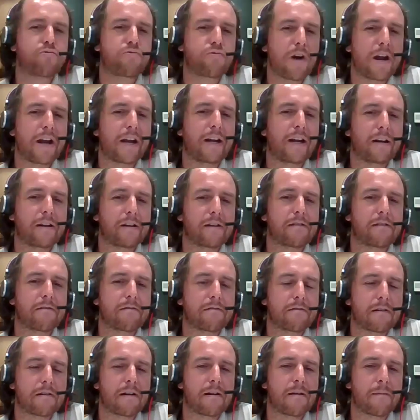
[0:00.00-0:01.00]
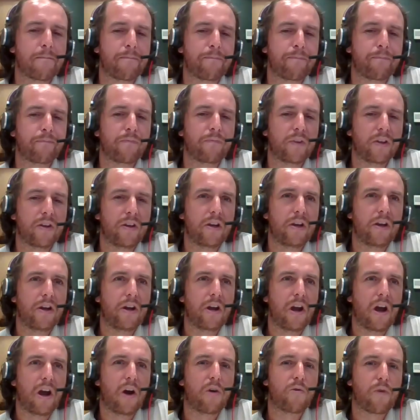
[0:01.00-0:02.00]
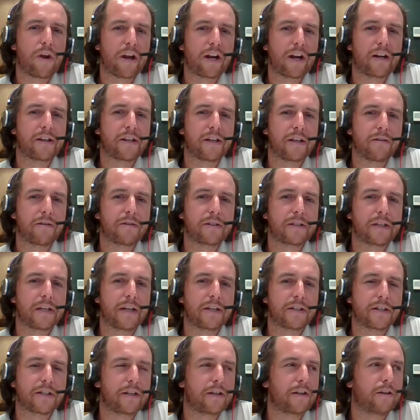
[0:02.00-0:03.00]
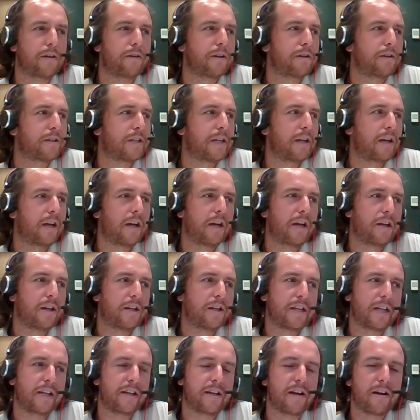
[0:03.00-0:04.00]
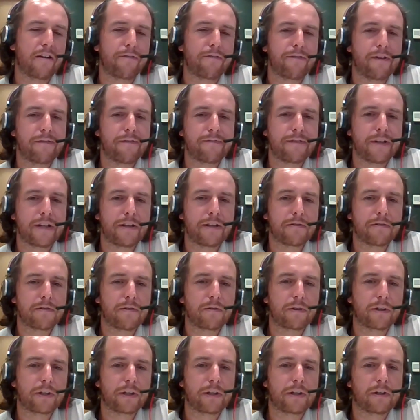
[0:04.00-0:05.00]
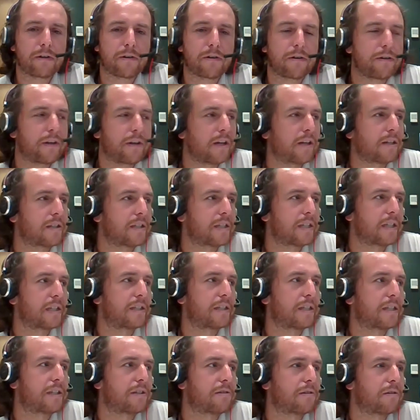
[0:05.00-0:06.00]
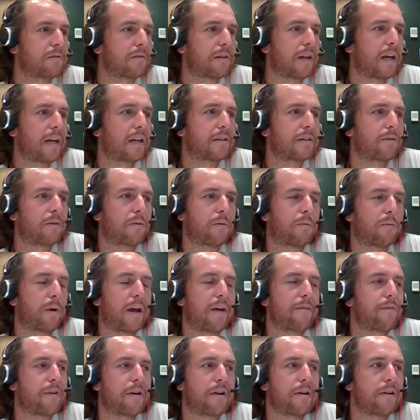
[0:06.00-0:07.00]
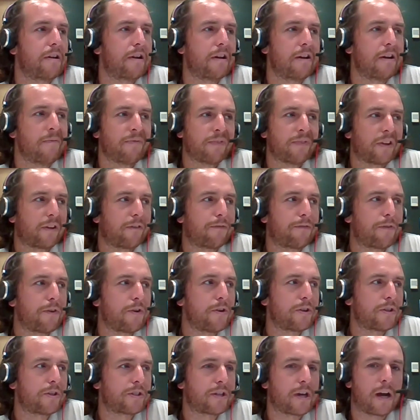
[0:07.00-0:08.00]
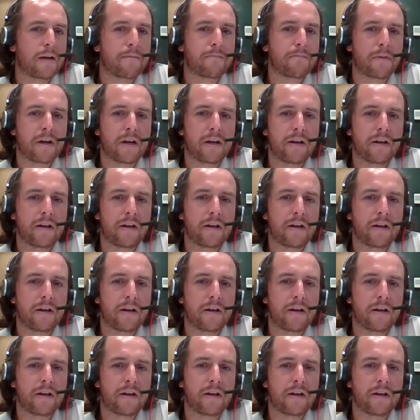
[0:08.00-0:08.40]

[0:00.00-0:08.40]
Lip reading: regular usage. And you take a young 15-year-old girl or a young 16-year-old lad or whatever, first time